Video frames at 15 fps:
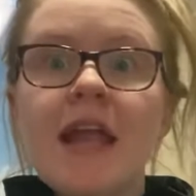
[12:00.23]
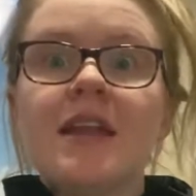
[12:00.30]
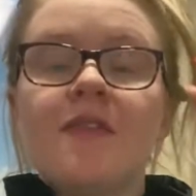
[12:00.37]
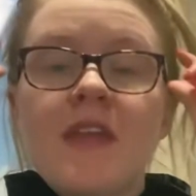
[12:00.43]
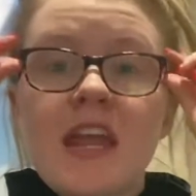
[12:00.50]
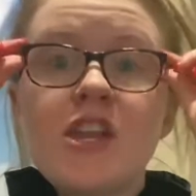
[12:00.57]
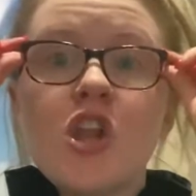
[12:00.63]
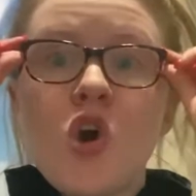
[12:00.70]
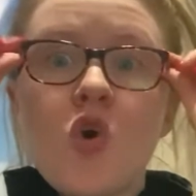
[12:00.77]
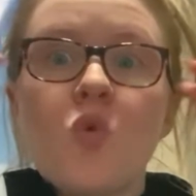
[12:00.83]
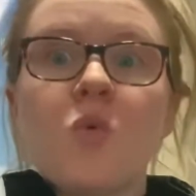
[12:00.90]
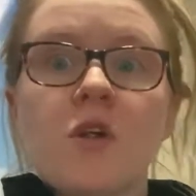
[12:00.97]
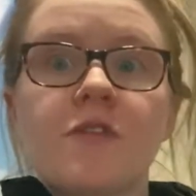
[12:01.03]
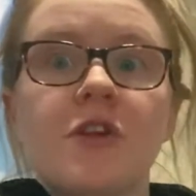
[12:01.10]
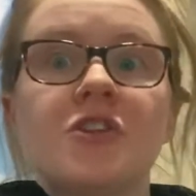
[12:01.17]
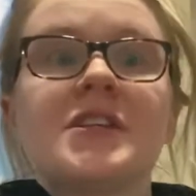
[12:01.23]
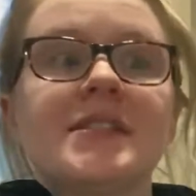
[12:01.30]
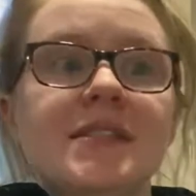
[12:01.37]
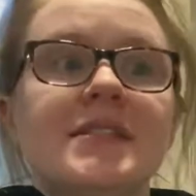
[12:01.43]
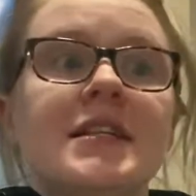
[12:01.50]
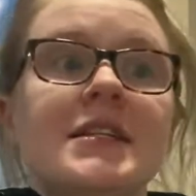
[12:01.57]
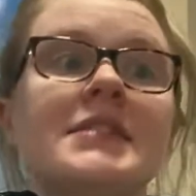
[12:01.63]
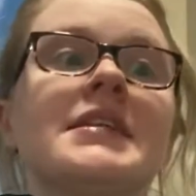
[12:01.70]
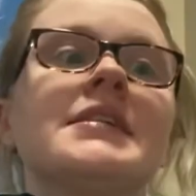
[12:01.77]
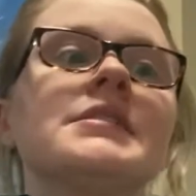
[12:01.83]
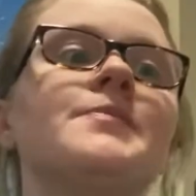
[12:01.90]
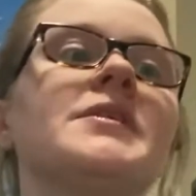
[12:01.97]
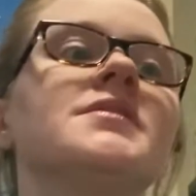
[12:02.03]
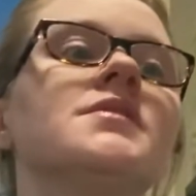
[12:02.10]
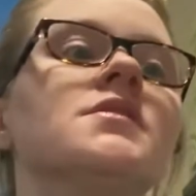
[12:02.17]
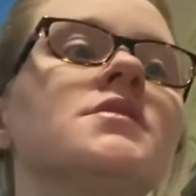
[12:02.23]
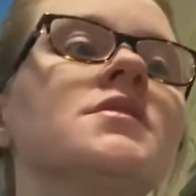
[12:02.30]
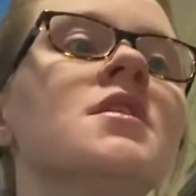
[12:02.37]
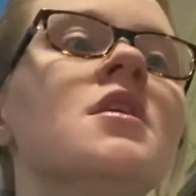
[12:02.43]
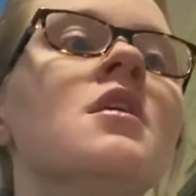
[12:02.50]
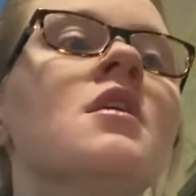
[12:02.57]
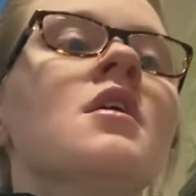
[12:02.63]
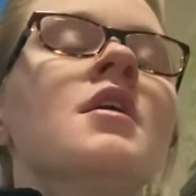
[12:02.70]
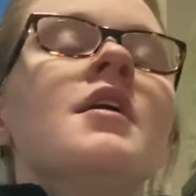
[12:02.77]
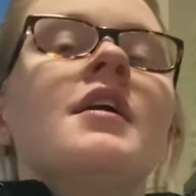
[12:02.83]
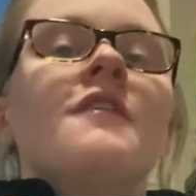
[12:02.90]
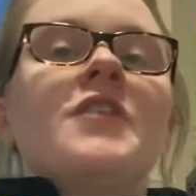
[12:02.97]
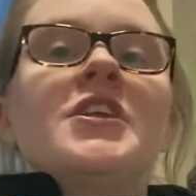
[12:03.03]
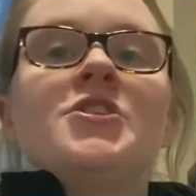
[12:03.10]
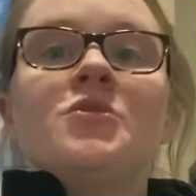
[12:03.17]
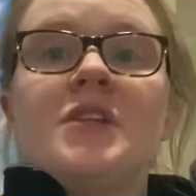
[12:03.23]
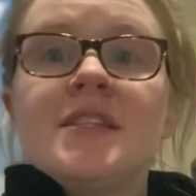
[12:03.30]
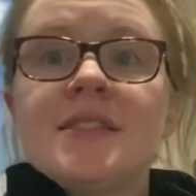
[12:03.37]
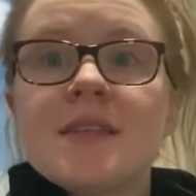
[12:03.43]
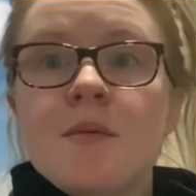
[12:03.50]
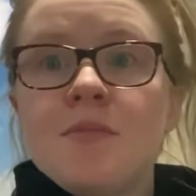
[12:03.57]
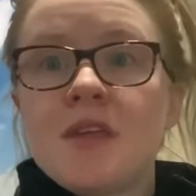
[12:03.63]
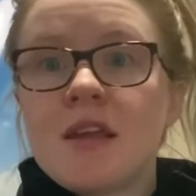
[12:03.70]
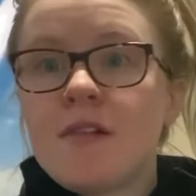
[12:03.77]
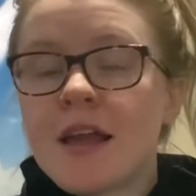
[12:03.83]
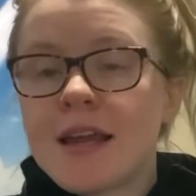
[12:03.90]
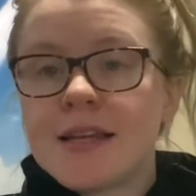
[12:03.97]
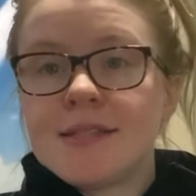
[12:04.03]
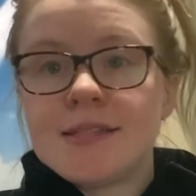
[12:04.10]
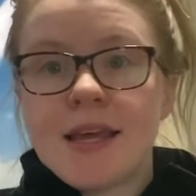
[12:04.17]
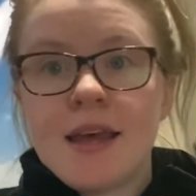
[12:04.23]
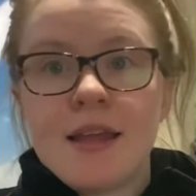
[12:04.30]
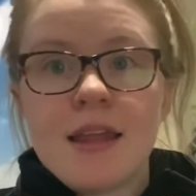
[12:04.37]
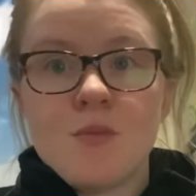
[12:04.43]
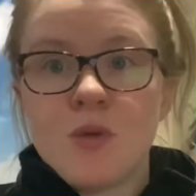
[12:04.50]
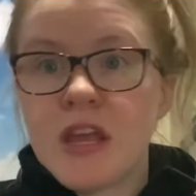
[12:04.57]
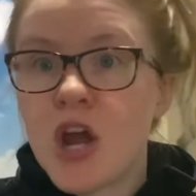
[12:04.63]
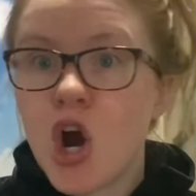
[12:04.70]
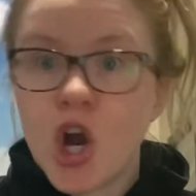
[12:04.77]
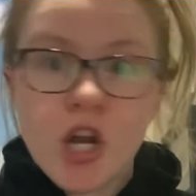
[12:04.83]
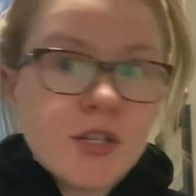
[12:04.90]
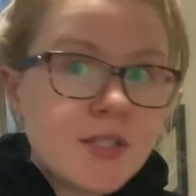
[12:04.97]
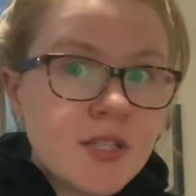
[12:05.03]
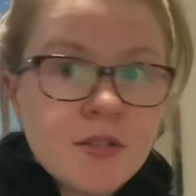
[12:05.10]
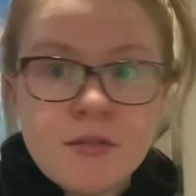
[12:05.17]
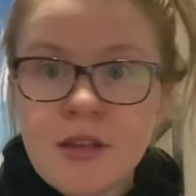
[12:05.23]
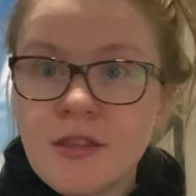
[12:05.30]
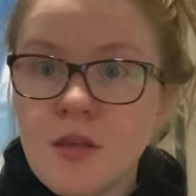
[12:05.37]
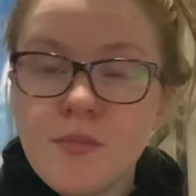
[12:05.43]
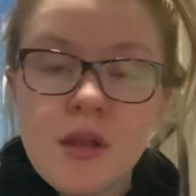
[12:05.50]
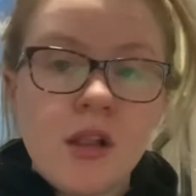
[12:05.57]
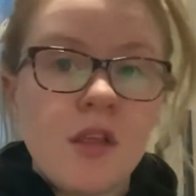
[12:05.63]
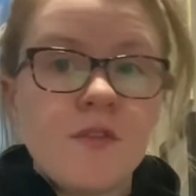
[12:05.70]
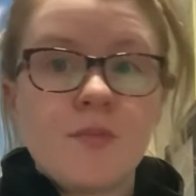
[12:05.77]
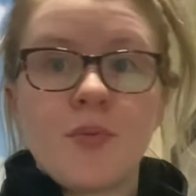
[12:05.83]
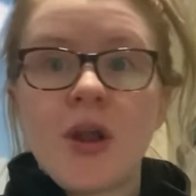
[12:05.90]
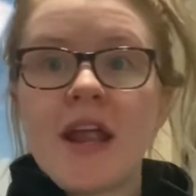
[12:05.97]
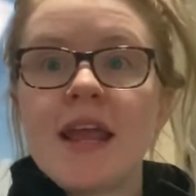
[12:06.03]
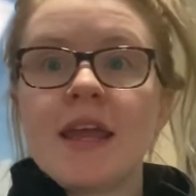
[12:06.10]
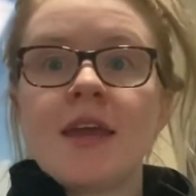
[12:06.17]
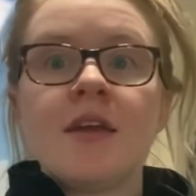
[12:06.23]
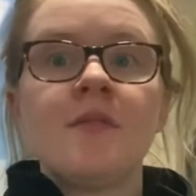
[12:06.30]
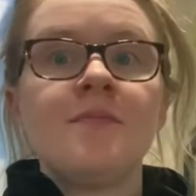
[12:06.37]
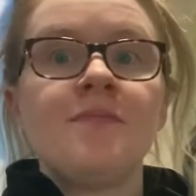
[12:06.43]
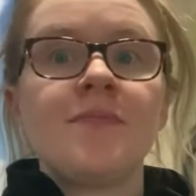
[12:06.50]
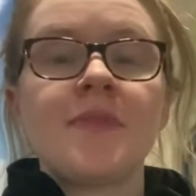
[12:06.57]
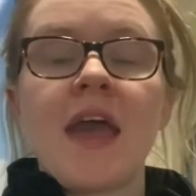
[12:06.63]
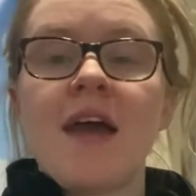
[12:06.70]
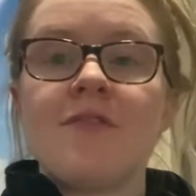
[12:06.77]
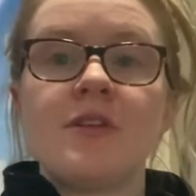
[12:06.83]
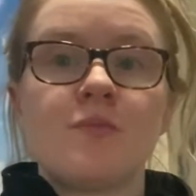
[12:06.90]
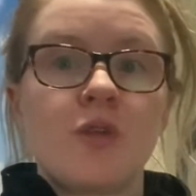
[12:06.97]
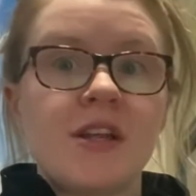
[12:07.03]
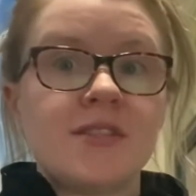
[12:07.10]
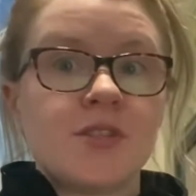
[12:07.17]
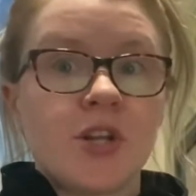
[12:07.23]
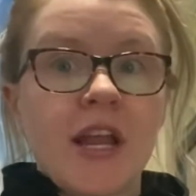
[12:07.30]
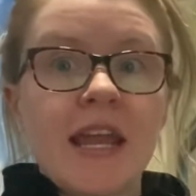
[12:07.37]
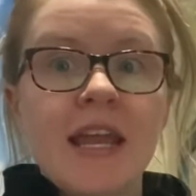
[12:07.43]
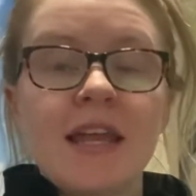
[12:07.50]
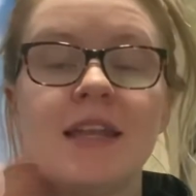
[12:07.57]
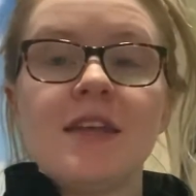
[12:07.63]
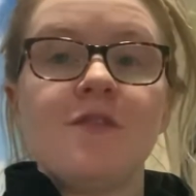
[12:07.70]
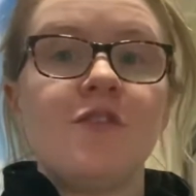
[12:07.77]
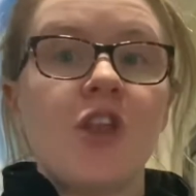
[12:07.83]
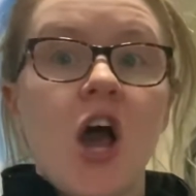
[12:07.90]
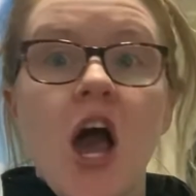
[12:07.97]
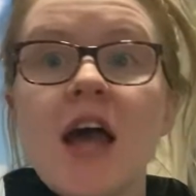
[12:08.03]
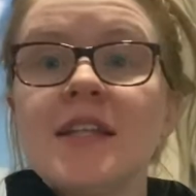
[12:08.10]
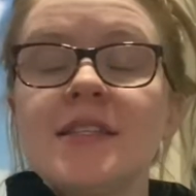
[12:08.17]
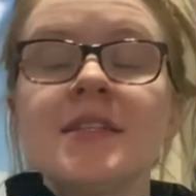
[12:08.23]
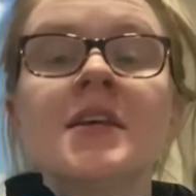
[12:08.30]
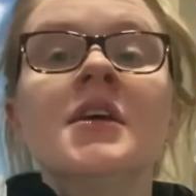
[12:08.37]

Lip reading: and they know where their designated dance space is. If they do need something, like I said, and we aren't in the middle of a break, have them raise their hand. If not,